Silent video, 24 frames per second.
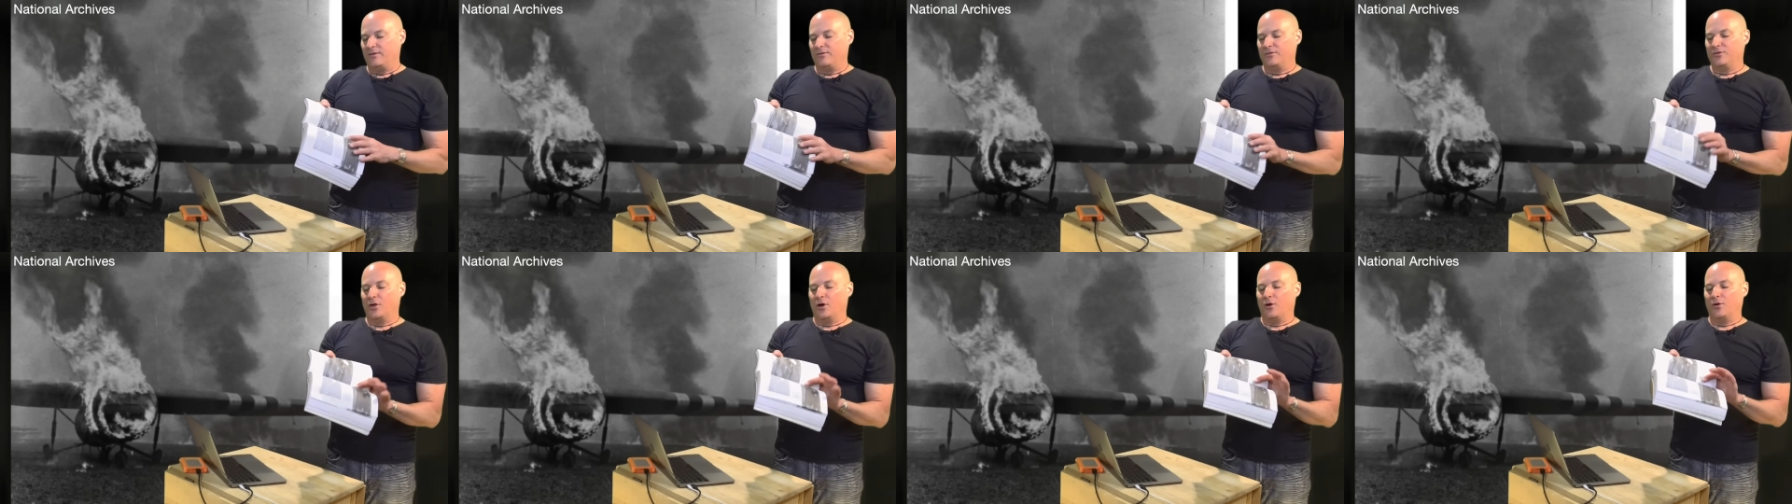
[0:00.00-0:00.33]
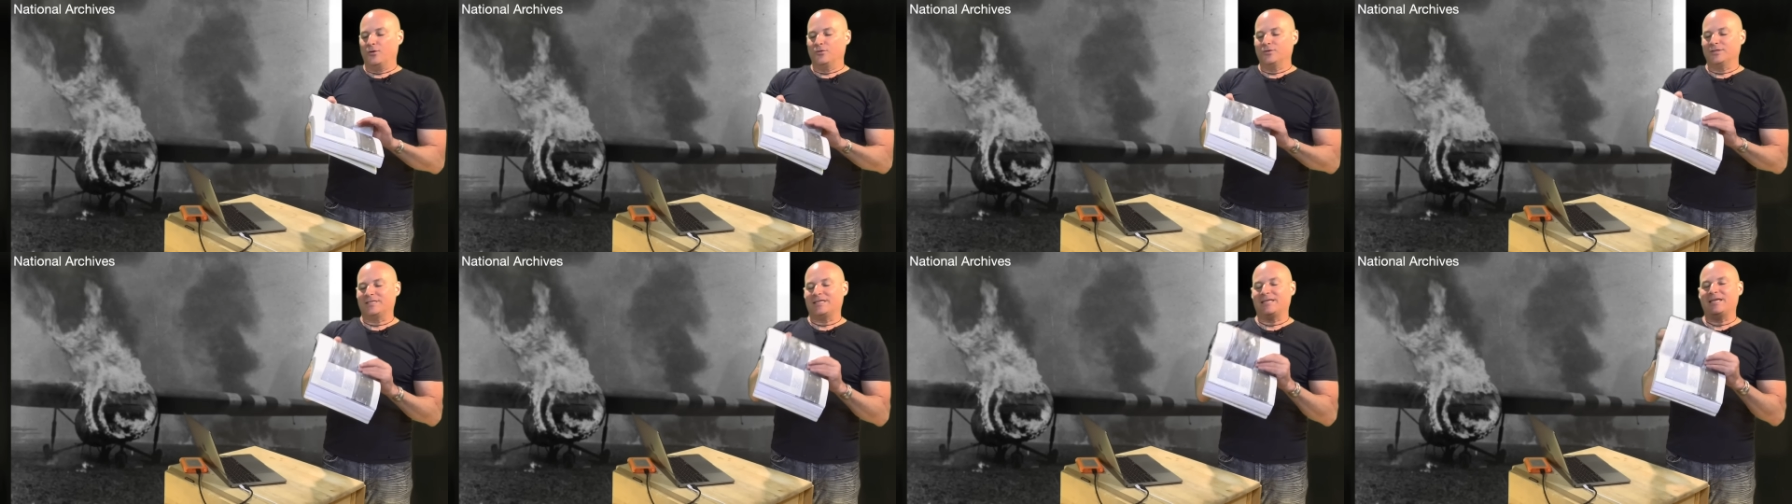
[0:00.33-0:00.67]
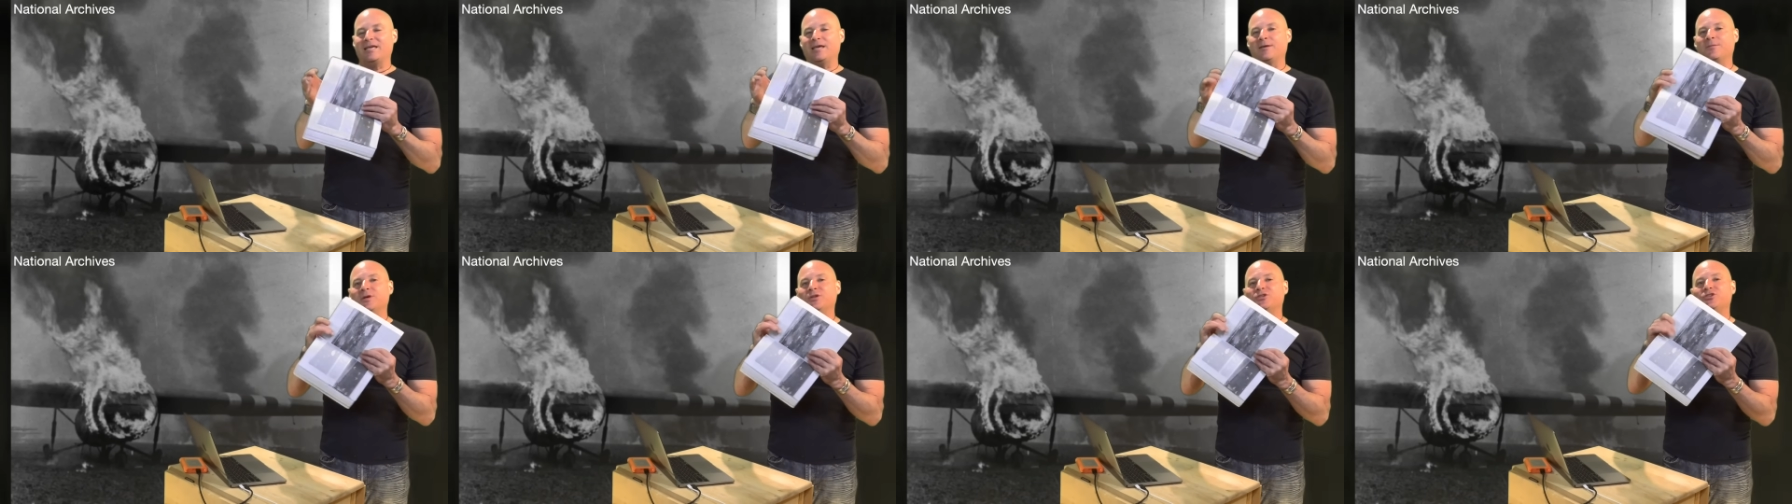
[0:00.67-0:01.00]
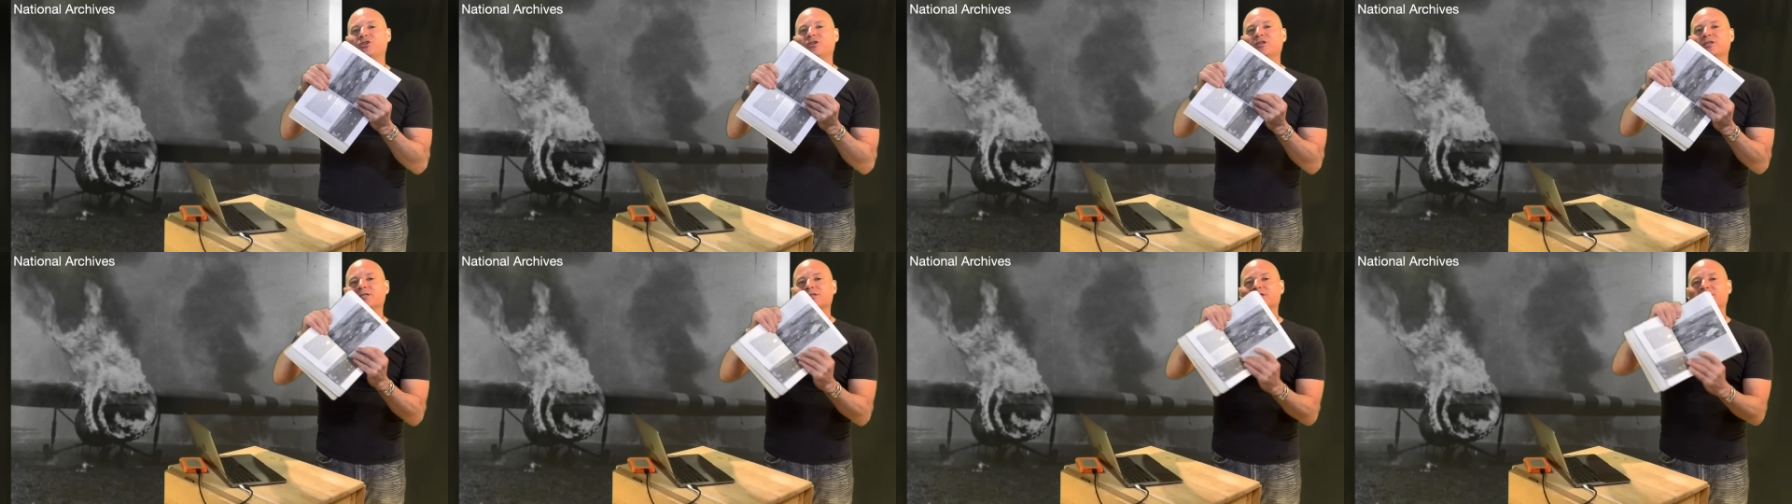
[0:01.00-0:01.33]
Those
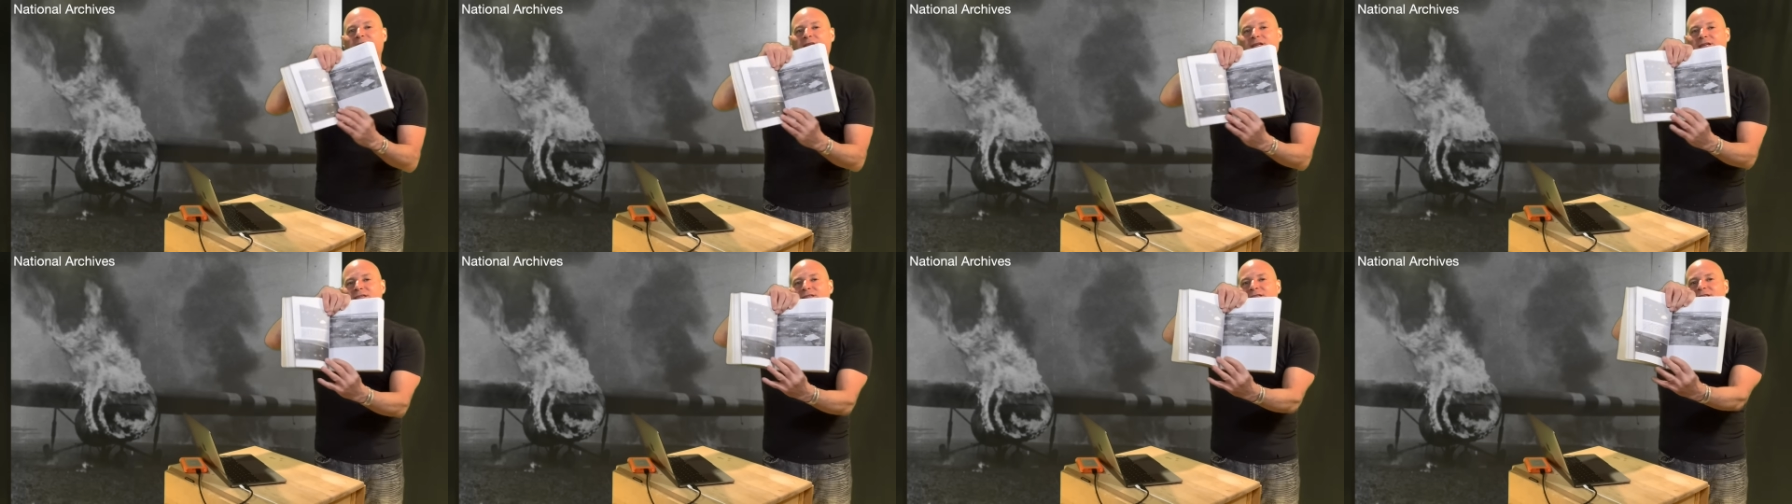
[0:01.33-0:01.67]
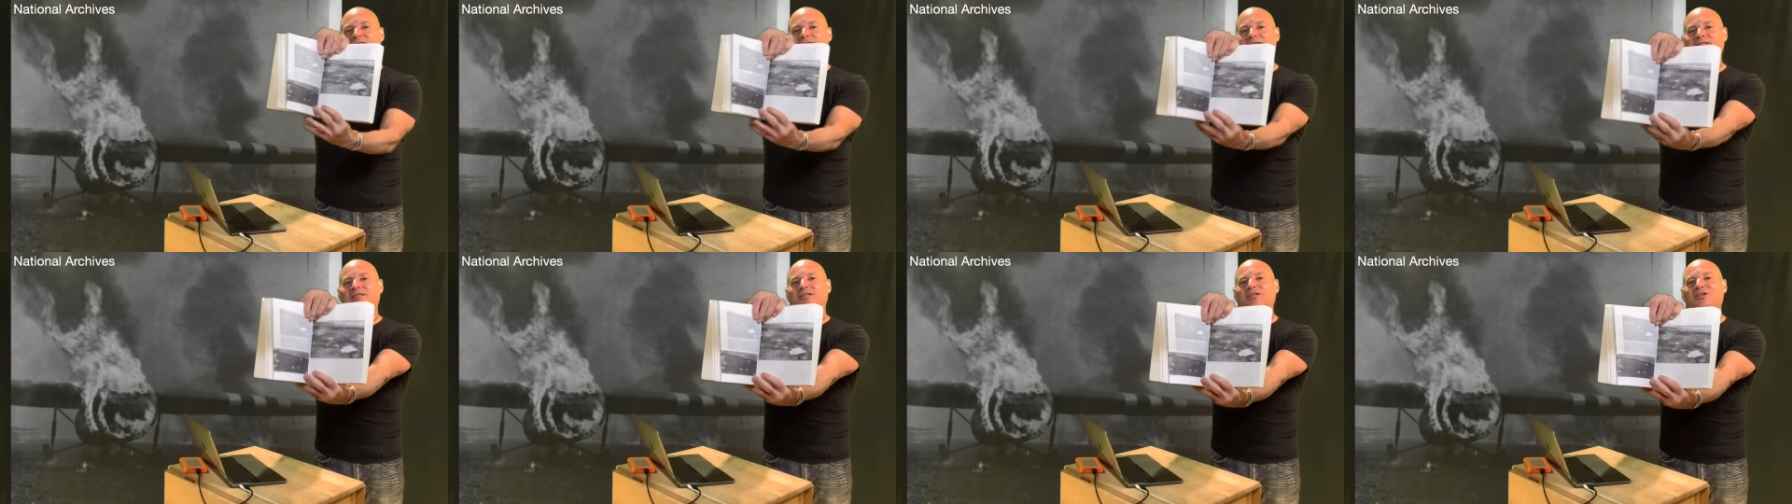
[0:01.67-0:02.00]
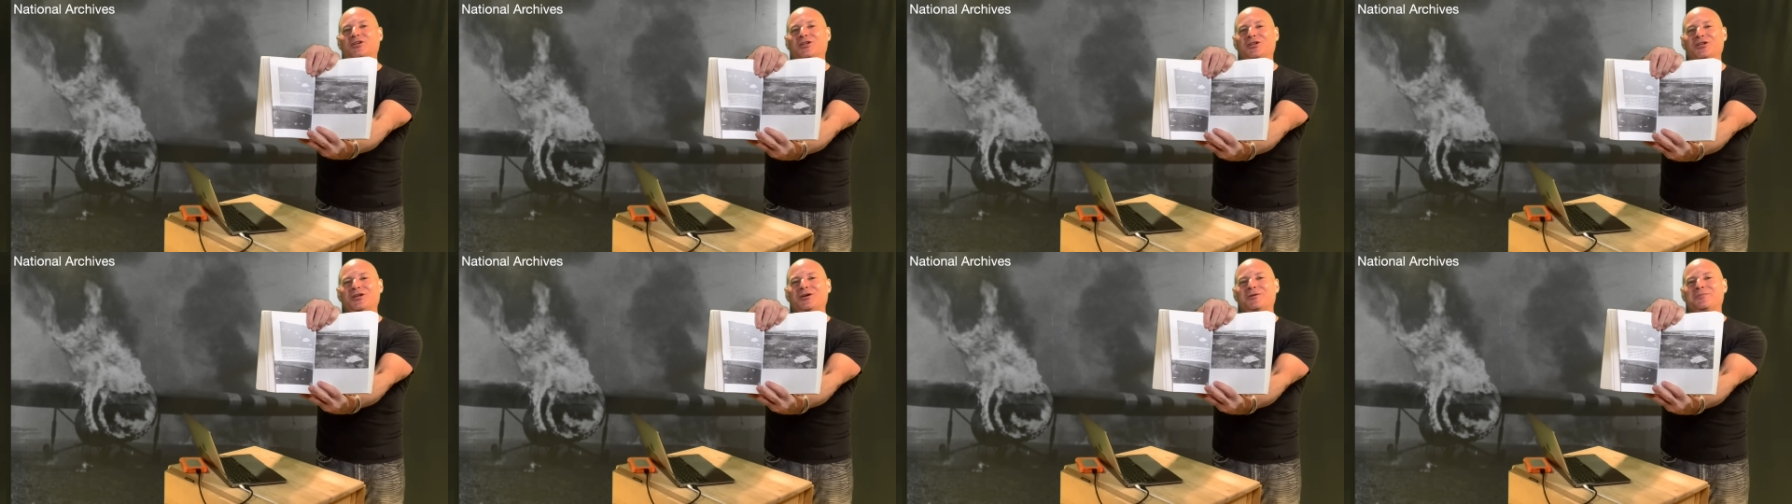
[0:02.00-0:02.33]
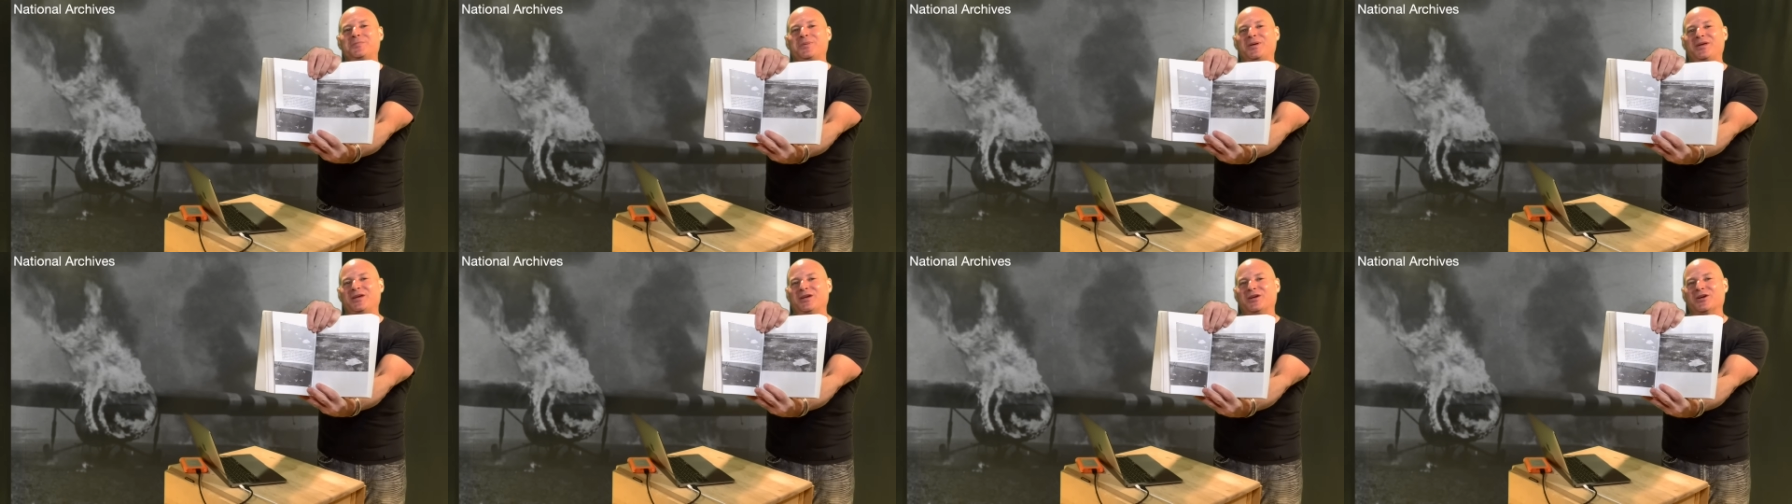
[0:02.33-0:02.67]
images still
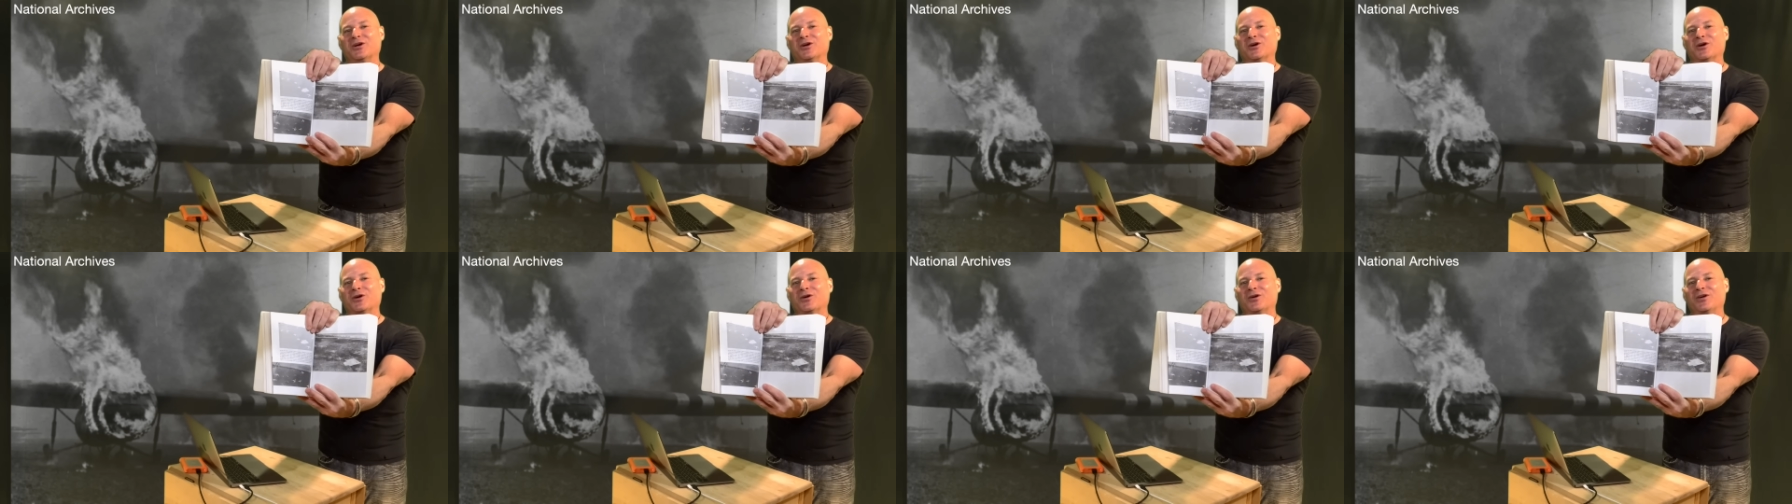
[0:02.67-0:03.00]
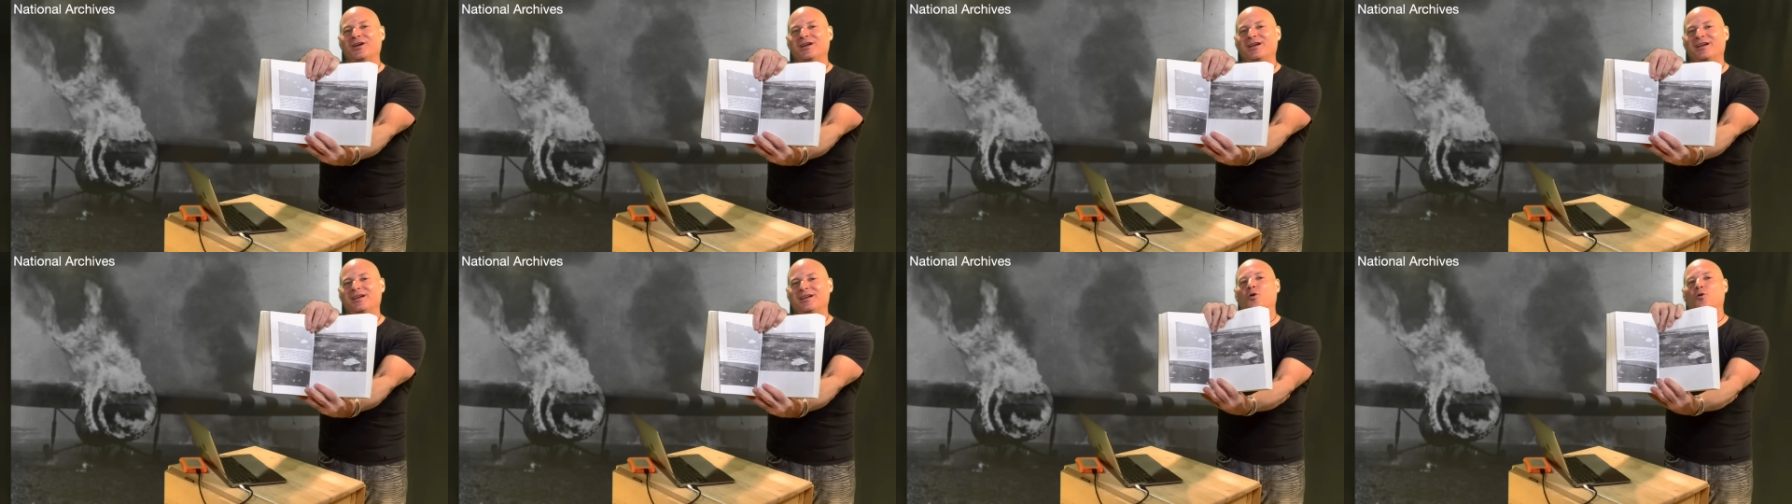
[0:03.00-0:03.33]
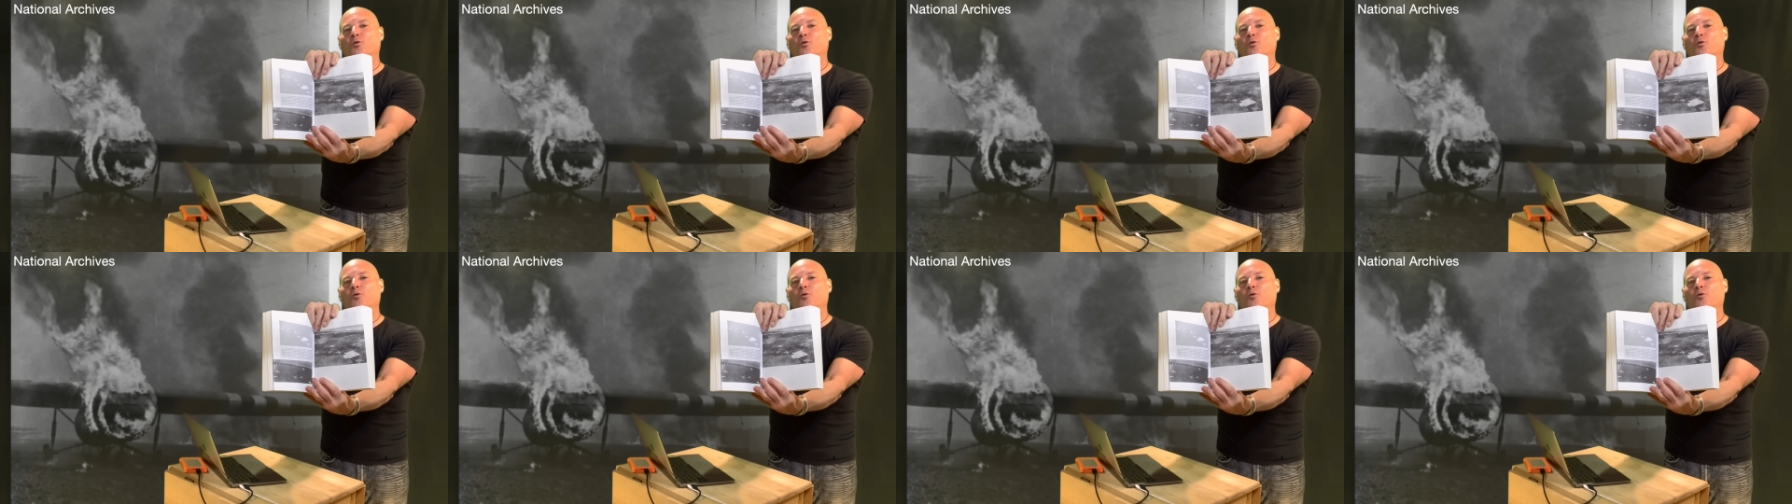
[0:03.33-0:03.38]
appear